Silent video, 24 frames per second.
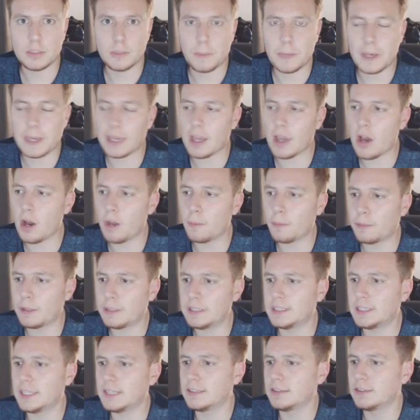Time to pick our
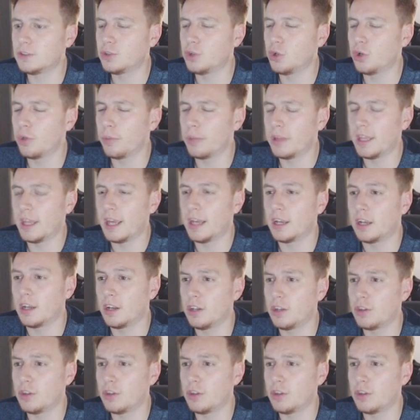pre-season tournament then.